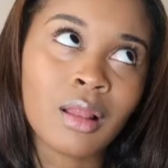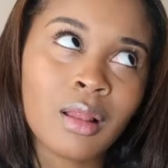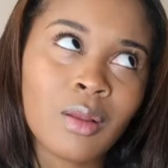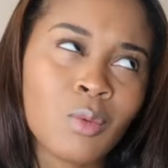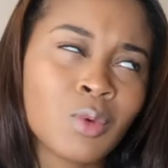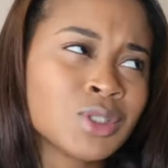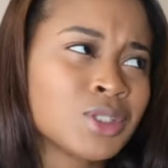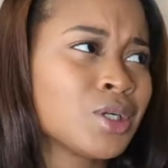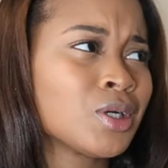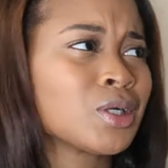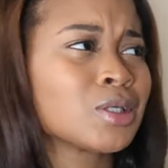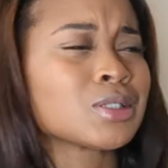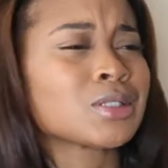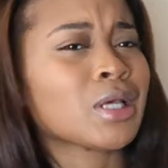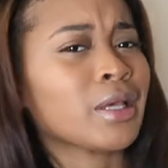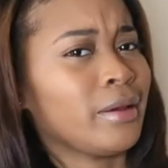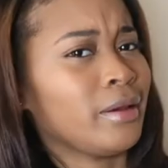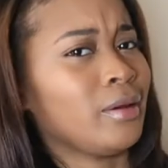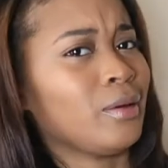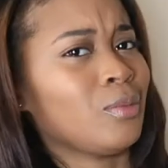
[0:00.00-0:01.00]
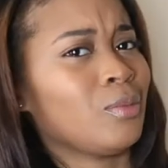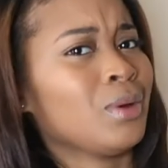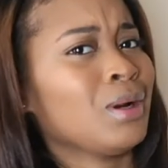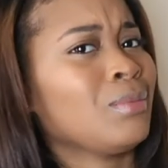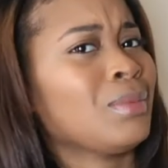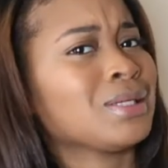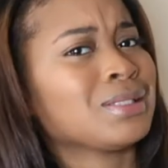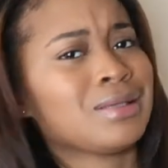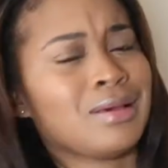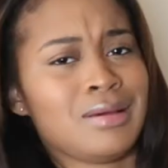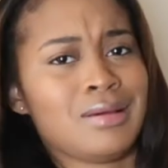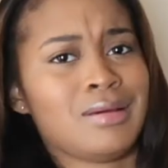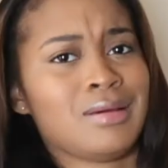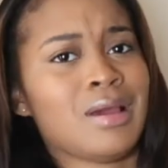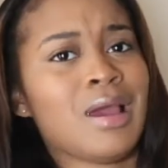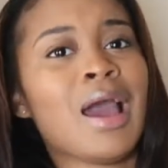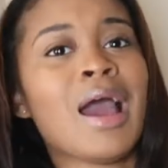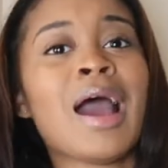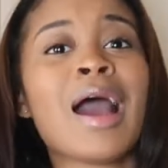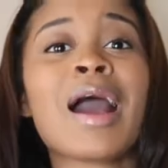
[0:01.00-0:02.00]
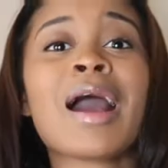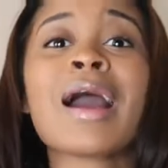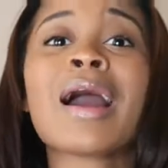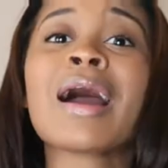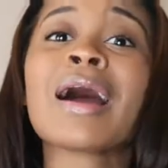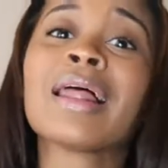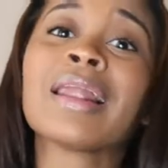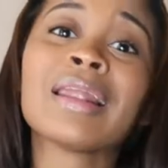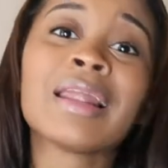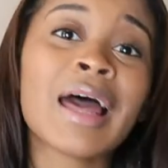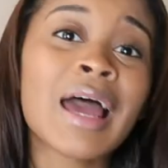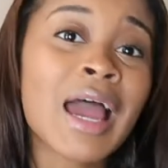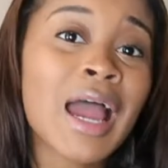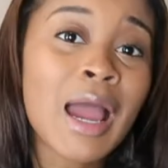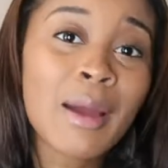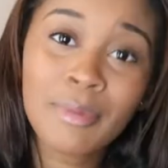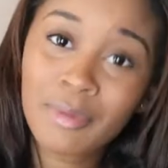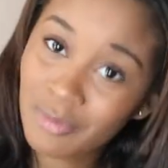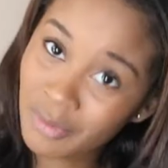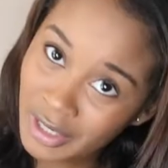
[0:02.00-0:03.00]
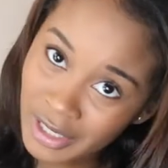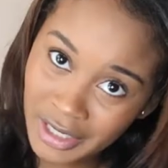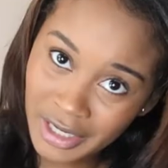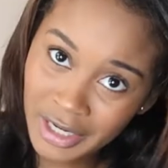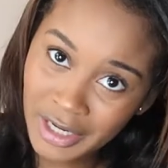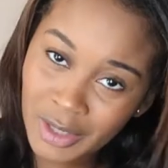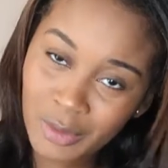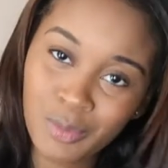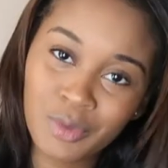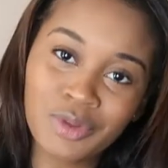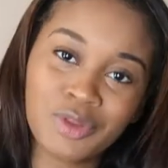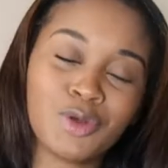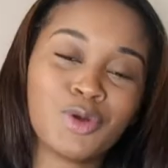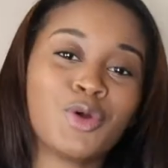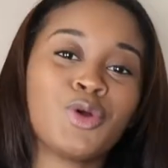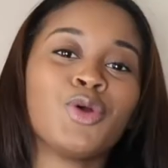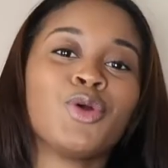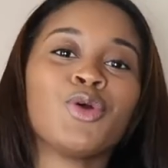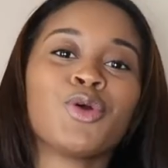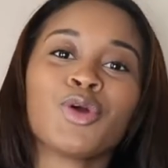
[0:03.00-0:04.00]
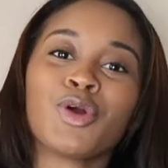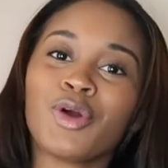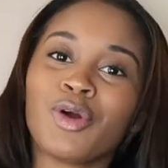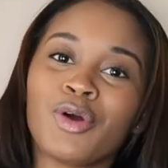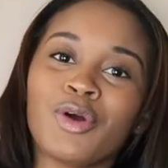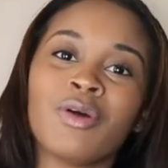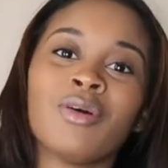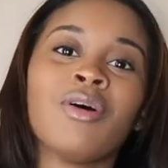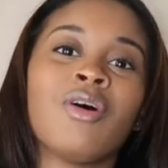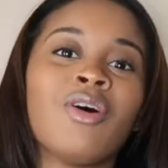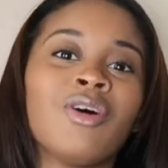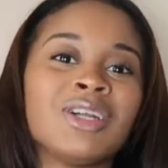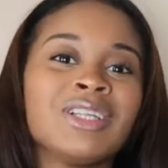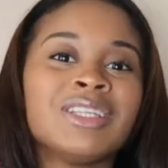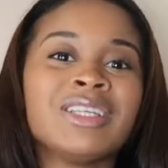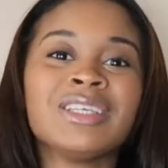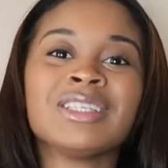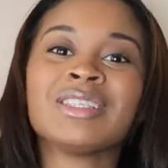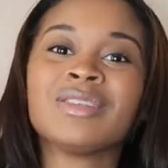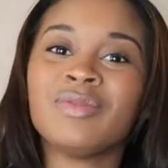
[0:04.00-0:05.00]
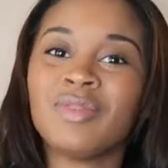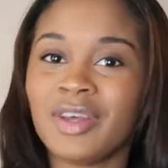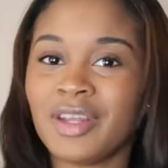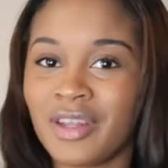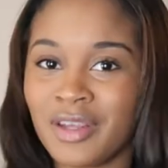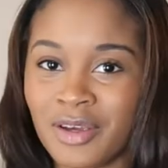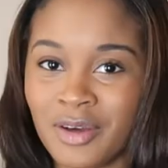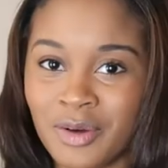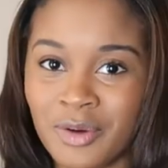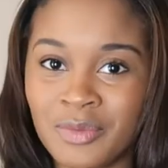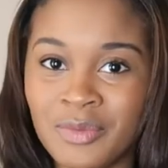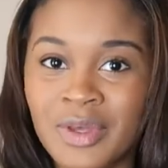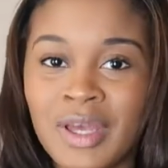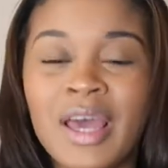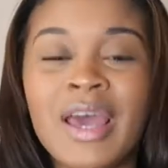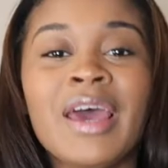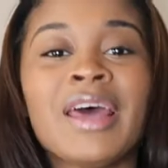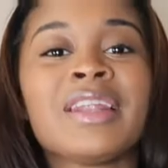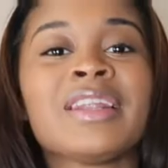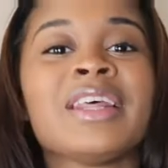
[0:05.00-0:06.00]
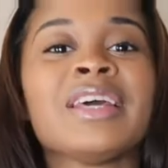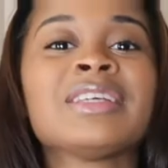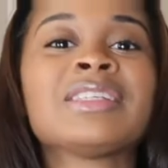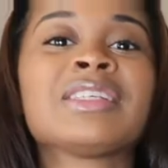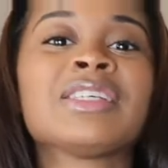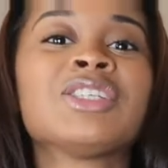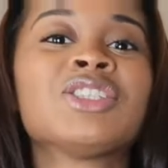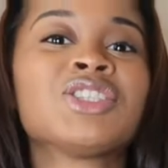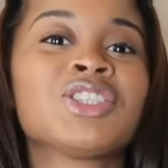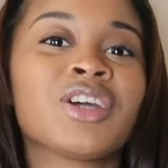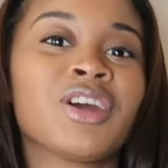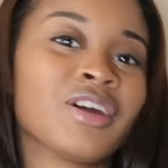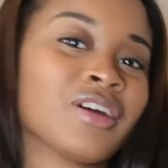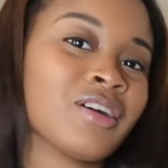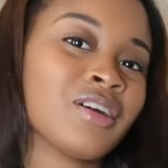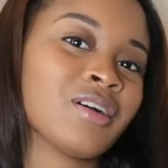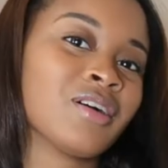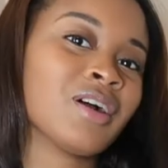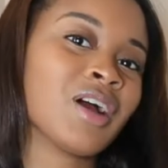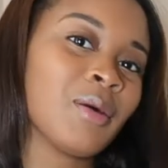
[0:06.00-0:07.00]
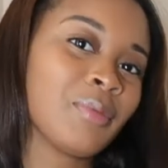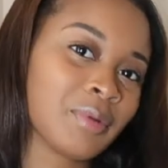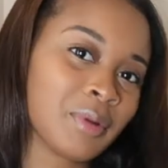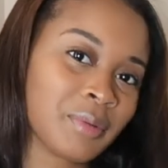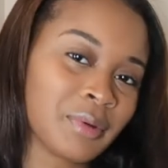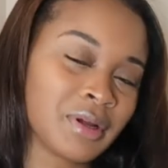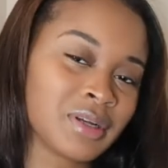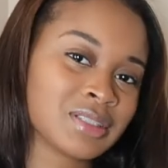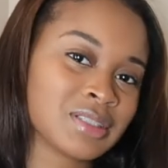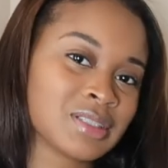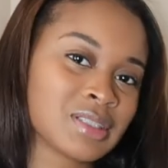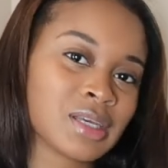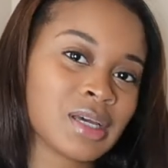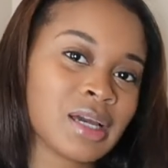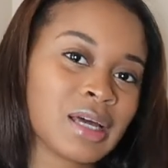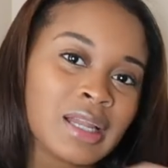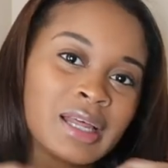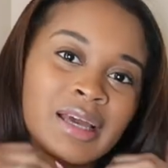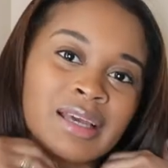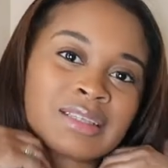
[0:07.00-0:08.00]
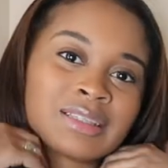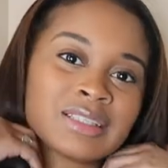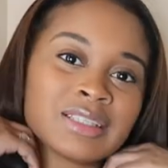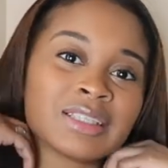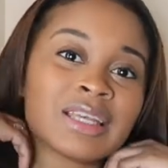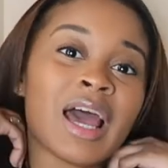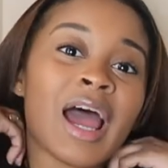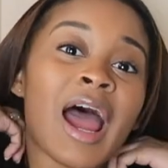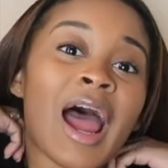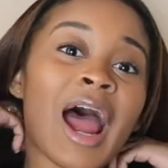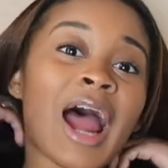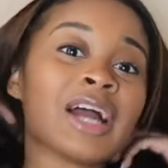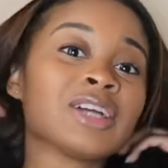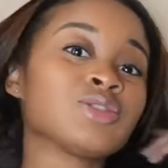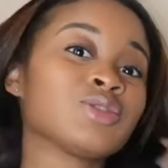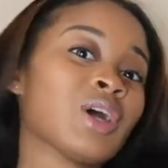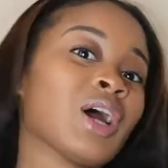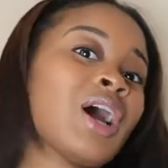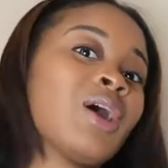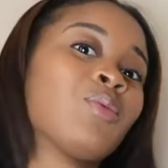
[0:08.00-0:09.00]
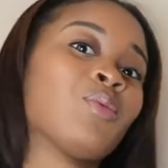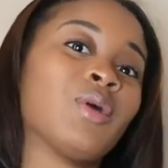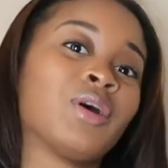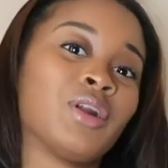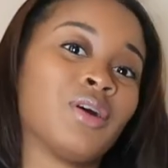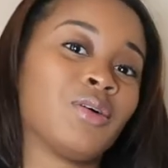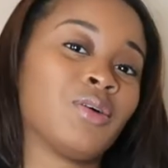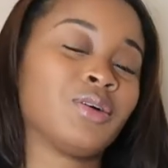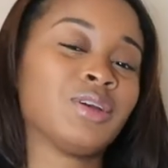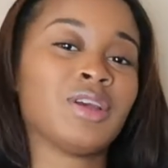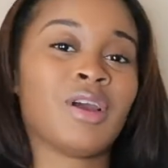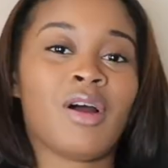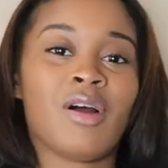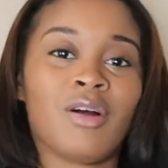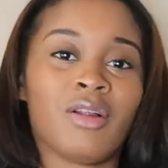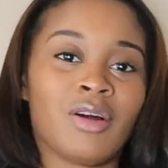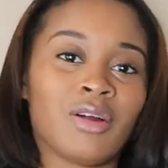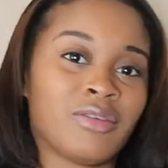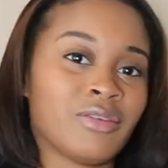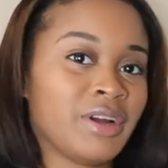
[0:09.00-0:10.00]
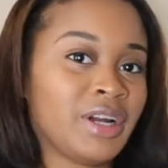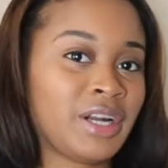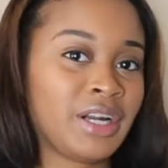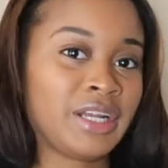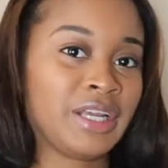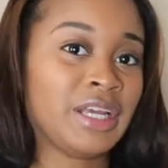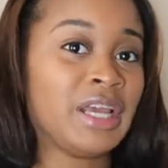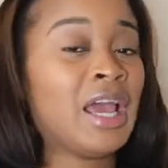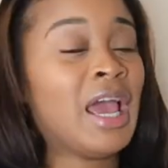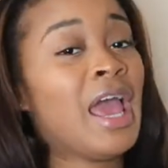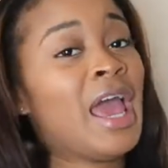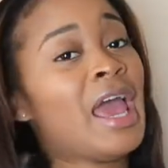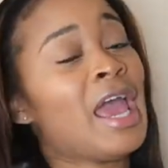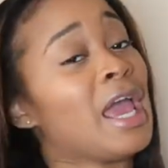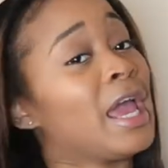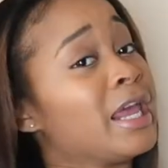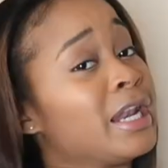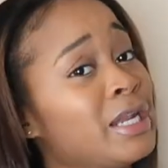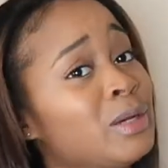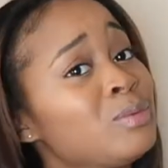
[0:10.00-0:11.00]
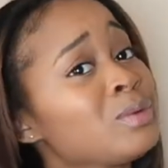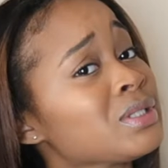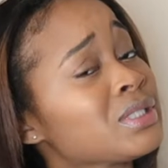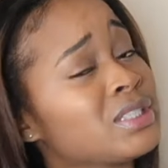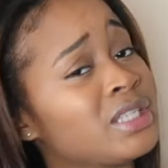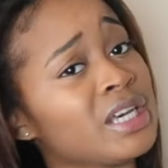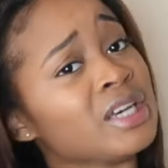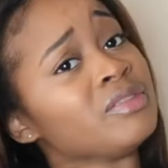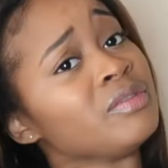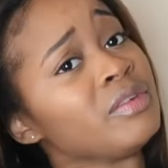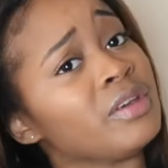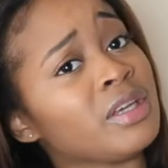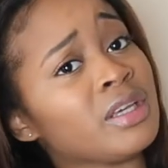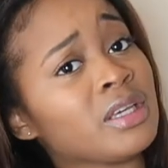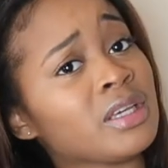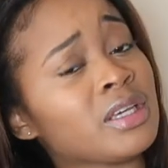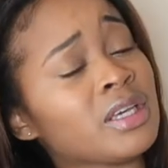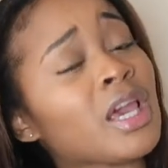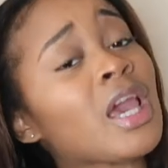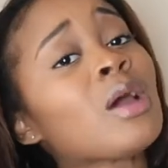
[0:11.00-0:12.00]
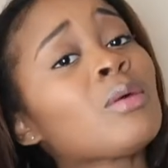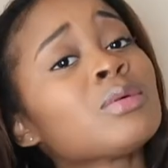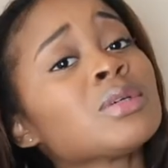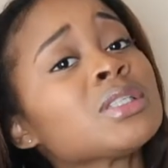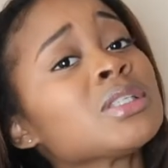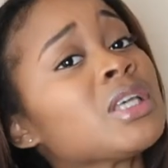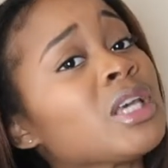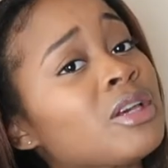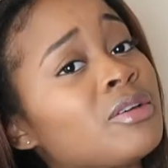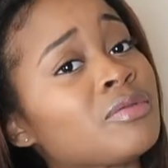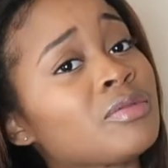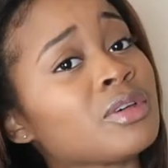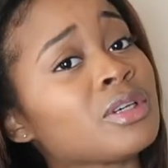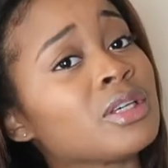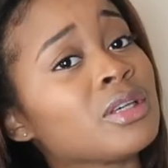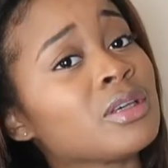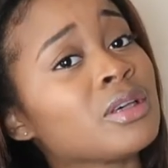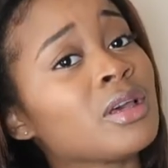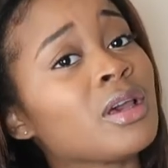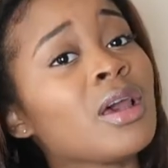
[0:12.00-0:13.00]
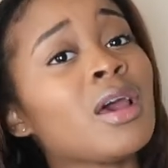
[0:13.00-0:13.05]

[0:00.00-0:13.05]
What your girl singing? What am I singing? Collaborating with your girl on this video. They sent your girl a couple of pairs of sunglasses. I tried one on y'all already, and it was giving. It was giving.